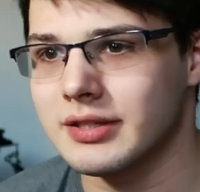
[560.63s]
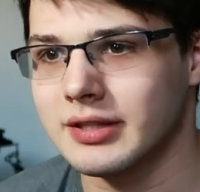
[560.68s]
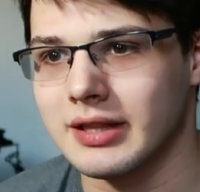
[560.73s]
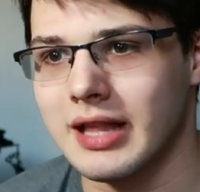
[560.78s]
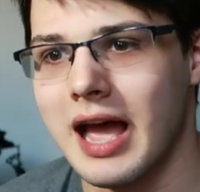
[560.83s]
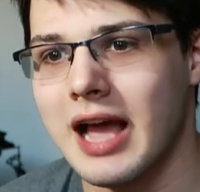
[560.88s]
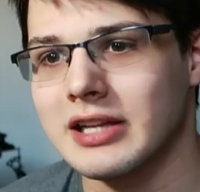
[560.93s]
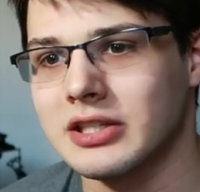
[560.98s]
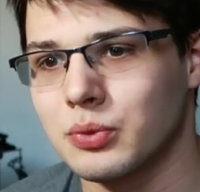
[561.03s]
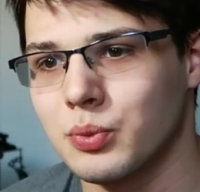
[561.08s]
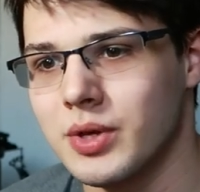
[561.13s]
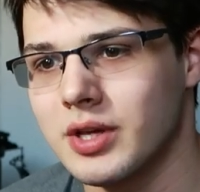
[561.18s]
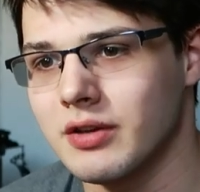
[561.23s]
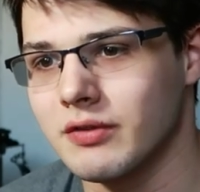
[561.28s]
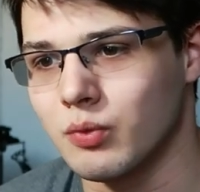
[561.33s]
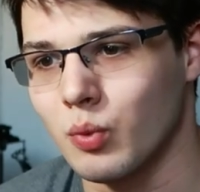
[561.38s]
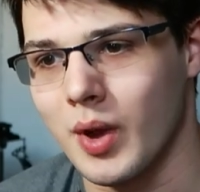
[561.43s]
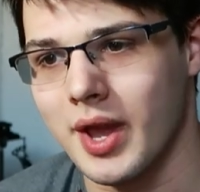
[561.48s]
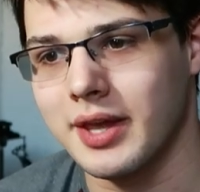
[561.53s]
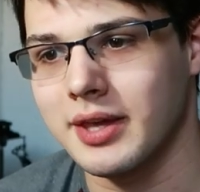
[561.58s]
This last week
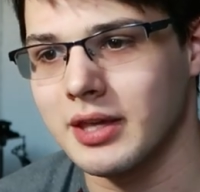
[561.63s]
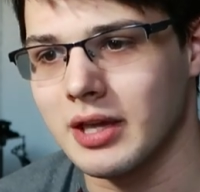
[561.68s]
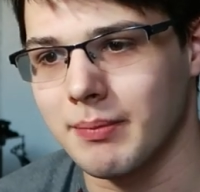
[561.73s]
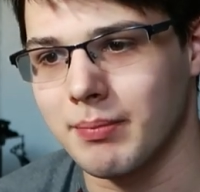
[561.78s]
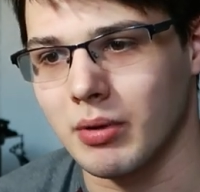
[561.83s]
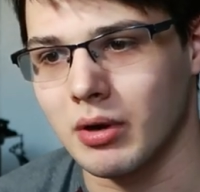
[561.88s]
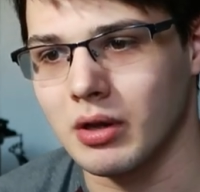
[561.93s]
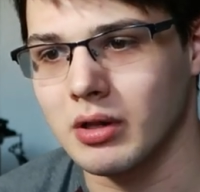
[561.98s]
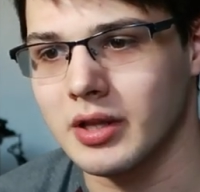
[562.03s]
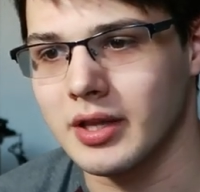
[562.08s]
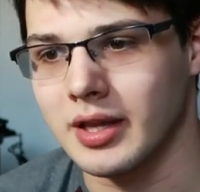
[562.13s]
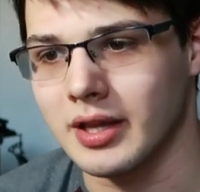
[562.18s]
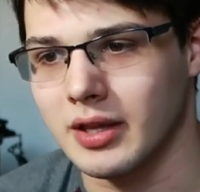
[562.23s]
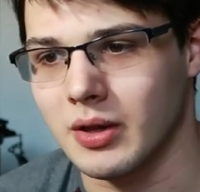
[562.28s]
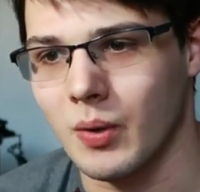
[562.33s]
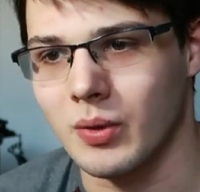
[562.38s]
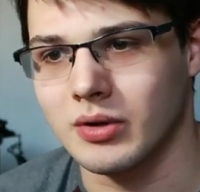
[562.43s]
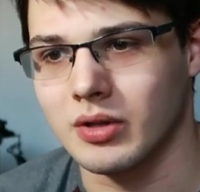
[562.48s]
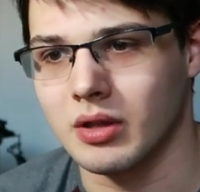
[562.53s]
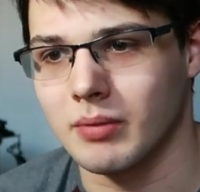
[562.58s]
of waking up early and
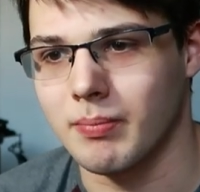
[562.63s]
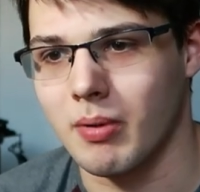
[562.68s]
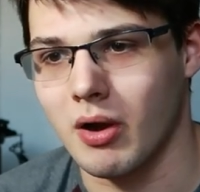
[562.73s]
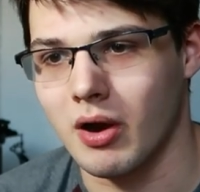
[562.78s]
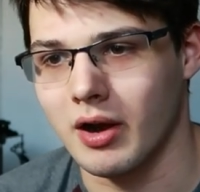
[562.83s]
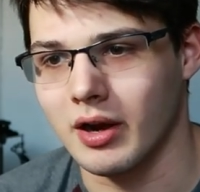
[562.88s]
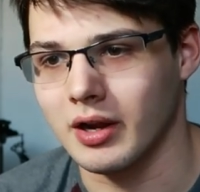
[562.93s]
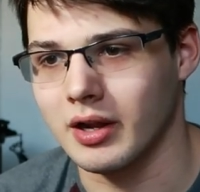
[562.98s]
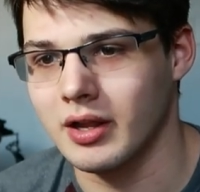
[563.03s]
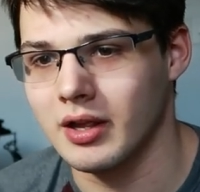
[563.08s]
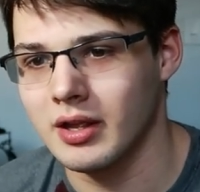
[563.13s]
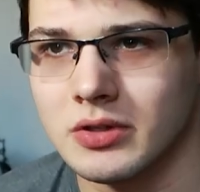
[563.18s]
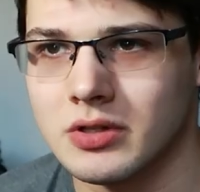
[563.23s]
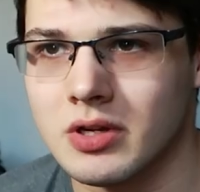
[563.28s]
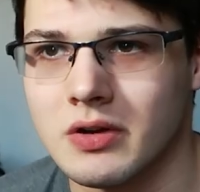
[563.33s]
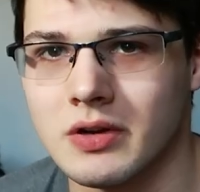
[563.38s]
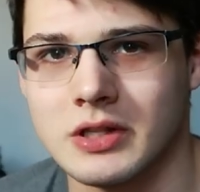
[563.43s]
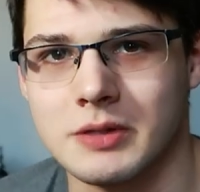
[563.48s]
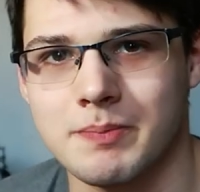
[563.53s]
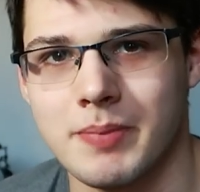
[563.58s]
going to the park,
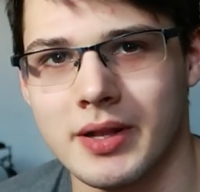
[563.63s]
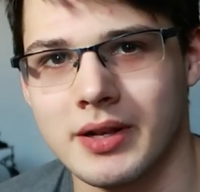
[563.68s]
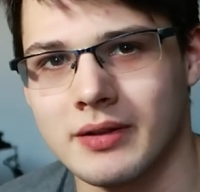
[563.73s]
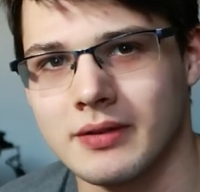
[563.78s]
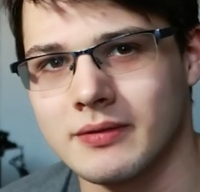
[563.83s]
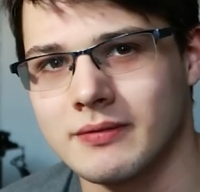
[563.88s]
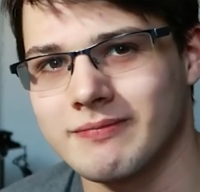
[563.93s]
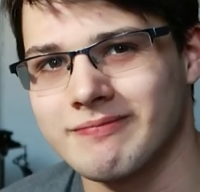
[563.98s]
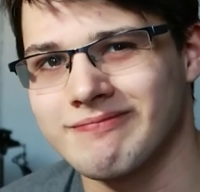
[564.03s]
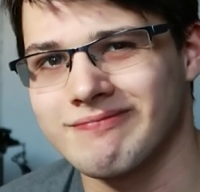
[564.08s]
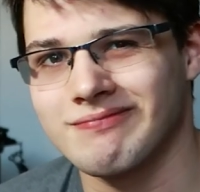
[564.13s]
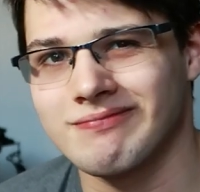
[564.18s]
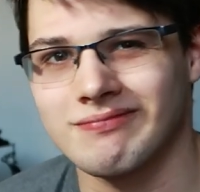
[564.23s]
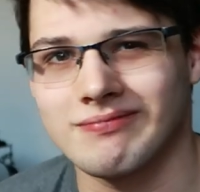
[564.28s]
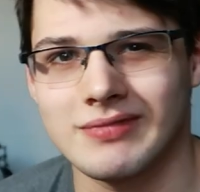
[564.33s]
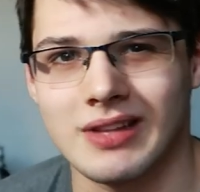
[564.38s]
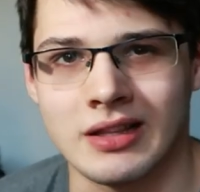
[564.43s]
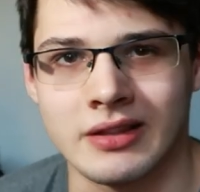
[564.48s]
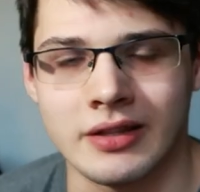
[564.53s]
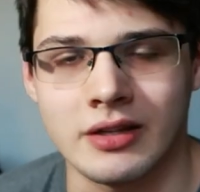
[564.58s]
sure, it's been
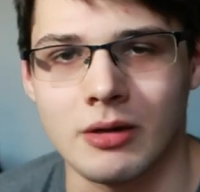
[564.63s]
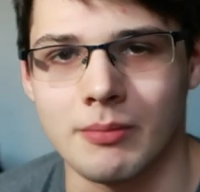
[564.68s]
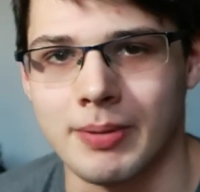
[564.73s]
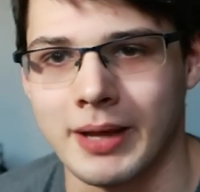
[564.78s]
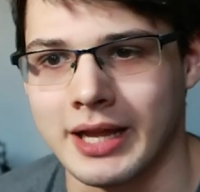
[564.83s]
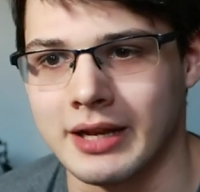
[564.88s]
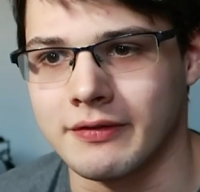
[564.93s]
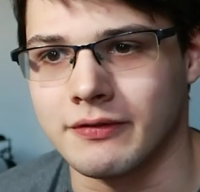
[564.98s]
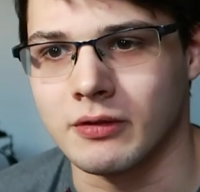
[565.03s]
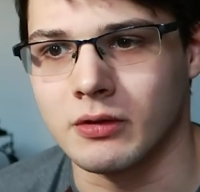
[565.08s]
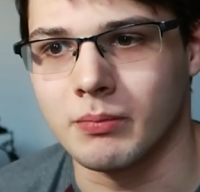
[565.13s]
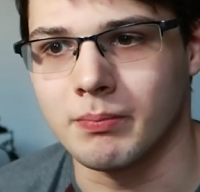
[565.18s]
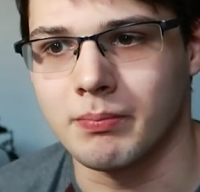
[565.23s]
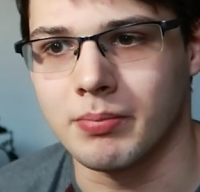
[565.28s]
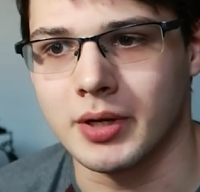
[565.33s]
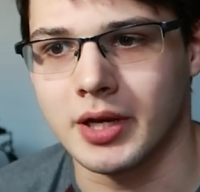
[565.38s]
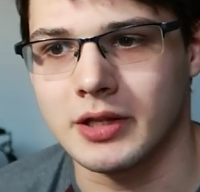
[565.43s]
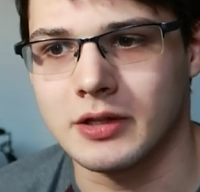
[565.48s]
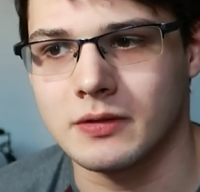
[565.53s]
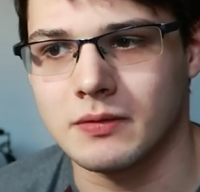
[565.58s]
a little painful,
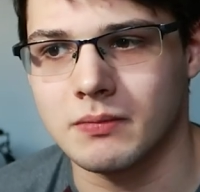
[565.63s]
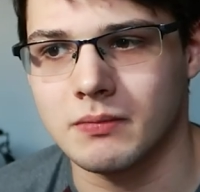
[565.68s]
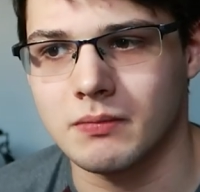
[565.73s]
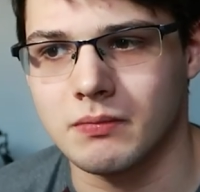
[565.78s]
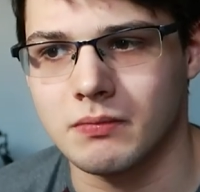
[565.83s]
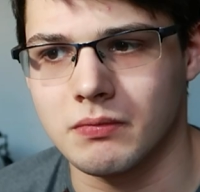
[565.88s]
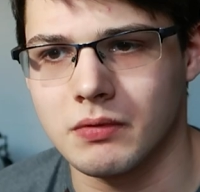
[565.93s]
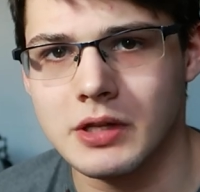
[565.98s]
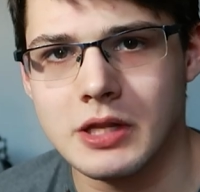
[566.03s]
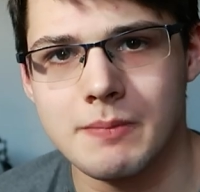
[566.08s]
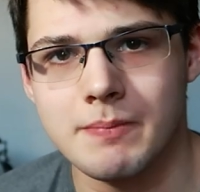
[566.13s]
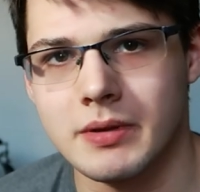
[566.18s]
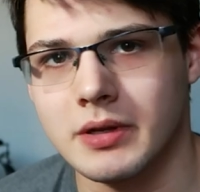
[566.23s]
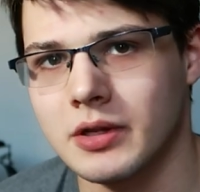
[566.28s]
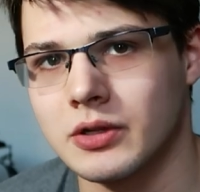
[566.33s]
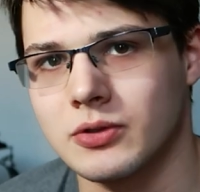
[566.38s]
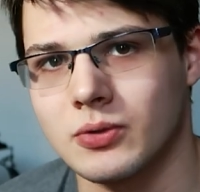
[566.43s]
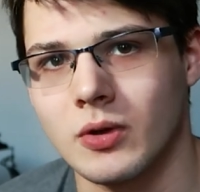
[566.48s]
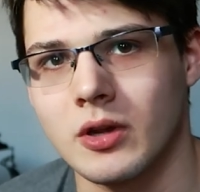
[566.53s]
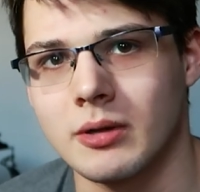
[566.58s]
but it's really been
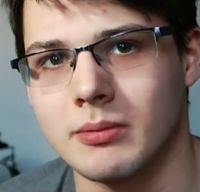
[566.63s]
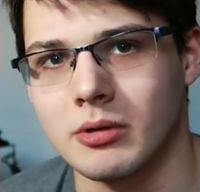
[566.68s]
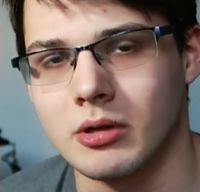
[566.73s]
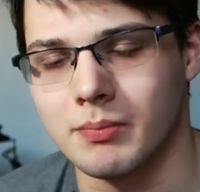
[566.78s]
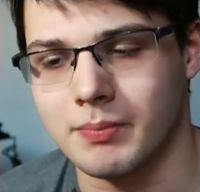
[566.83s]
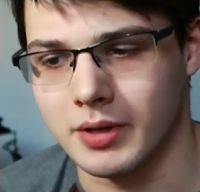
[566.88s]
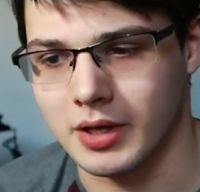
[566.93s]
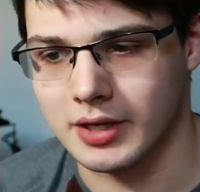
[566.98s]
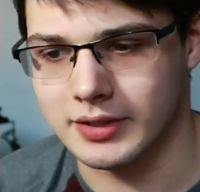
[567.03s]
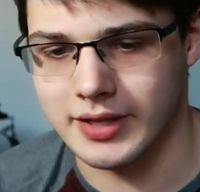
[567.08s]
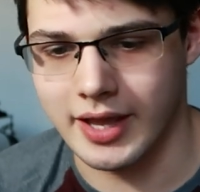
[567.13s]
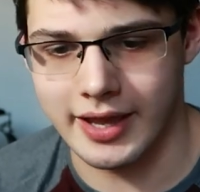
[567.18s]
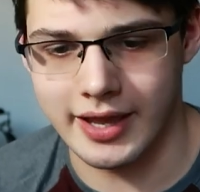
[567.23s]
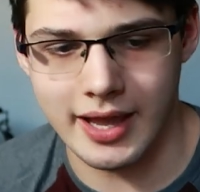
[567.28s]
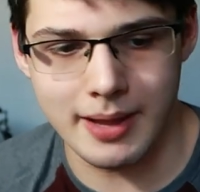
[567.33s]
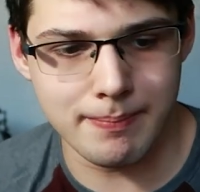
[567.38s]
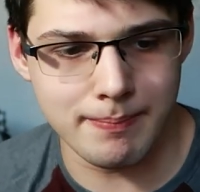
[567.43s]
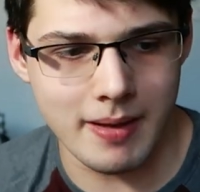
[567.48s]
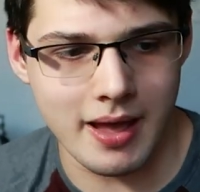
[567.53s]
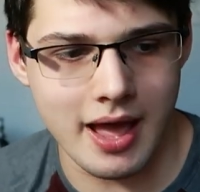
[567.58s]
enjoyable because I
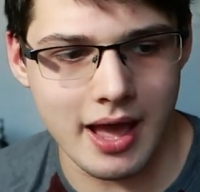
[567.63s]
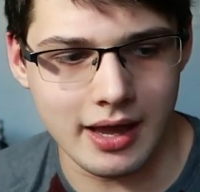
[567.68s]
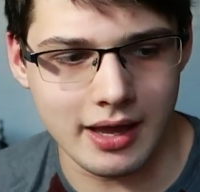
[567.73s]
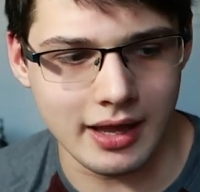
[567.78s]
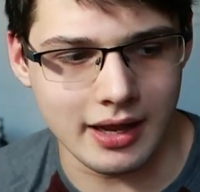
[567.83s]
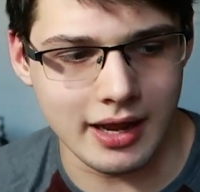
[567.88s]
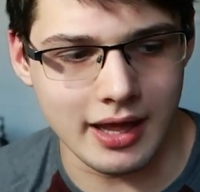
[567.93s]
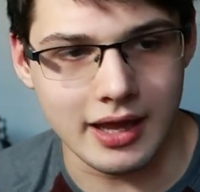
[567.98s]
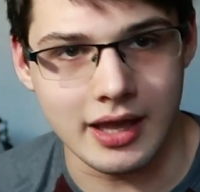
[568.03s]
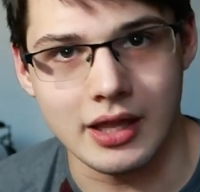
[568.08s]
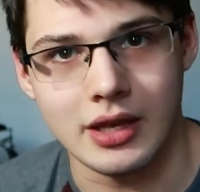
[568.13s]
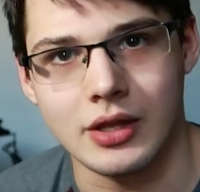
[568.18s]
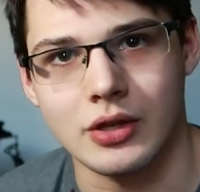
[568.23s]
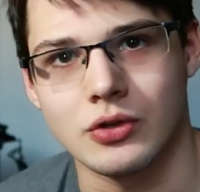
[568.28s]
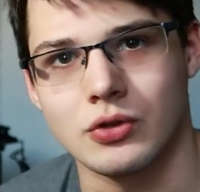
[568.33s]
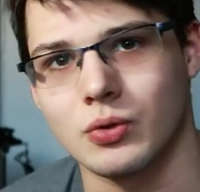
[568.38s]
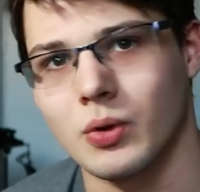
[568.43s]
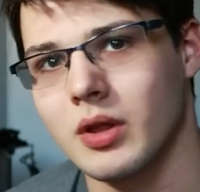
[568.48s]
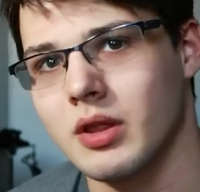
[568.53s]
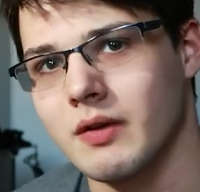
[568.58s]
get back and I can
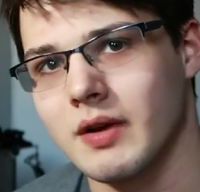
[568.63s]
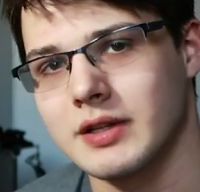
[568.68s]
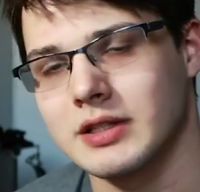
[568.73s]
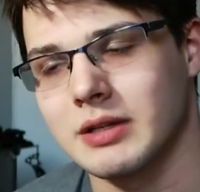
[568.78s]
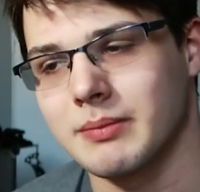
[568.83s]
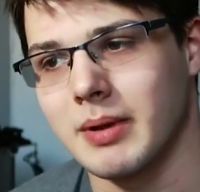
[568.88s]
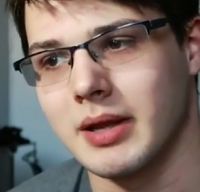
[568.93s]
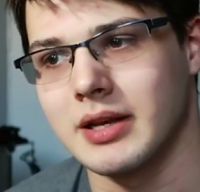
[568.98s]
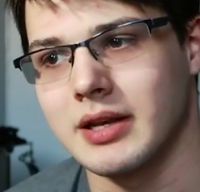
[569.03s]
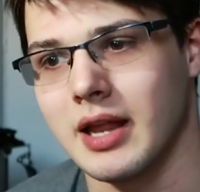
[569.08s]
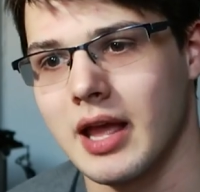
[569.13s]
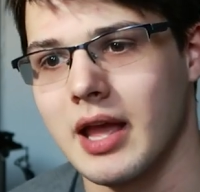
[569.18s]
enjoy the rest of my